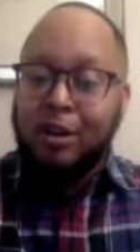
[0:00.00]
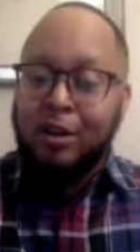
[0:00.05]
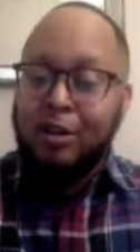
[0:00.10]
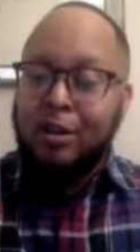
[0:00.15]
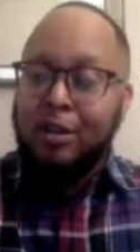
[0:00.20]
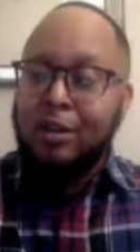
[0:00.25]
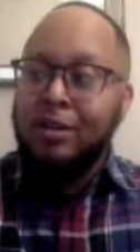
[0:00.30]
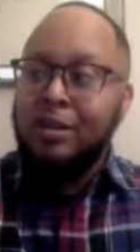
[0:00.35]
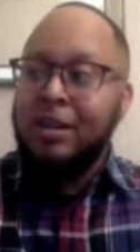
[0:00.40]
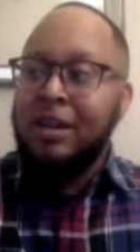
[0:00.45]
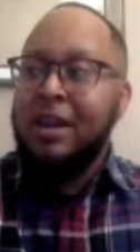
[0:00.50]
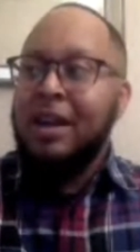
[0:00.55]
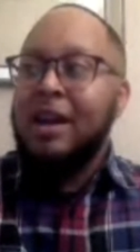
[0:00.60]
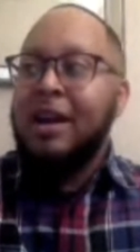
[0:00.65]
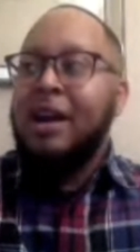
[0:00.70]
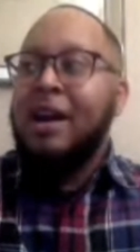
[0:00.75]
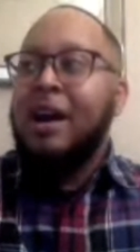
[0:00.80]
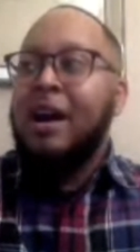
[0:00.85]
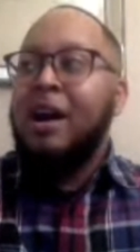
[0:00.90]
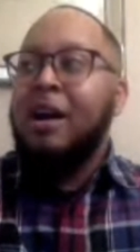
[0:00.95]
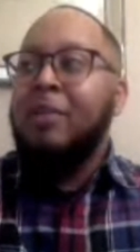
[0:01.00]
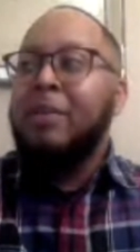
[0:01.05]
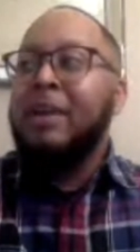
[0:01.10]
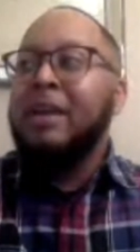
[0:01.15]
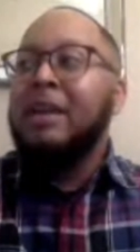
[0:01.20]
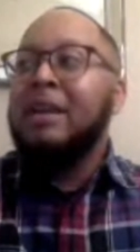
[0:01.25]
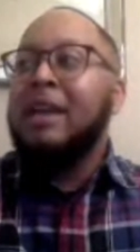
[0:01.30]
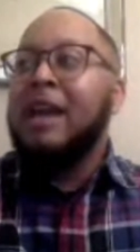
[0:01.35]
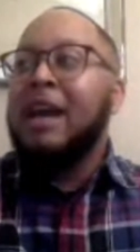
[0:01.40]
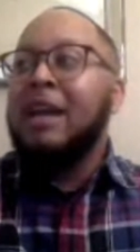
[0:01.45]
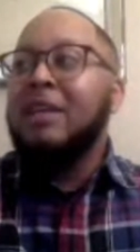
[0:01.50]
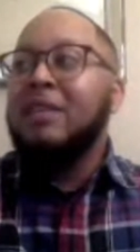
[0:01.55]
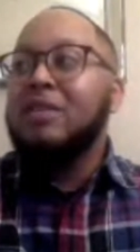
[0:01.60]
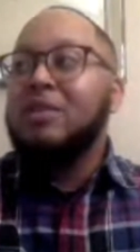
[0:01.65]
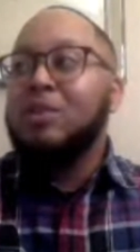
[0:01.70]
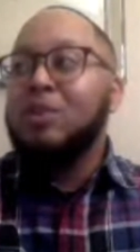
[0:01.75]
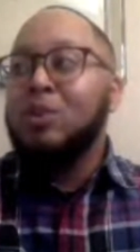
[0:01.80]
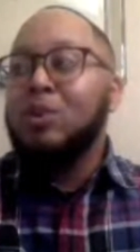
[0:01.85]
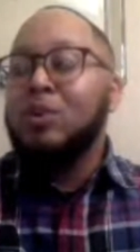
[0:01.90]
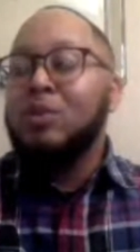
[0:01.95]
heard. And a lot of the
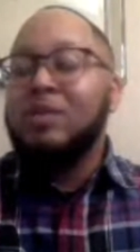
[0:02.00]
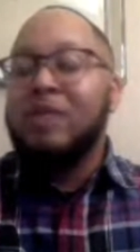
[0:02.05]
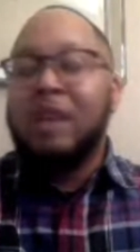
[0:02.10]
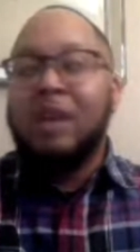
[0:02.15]
schools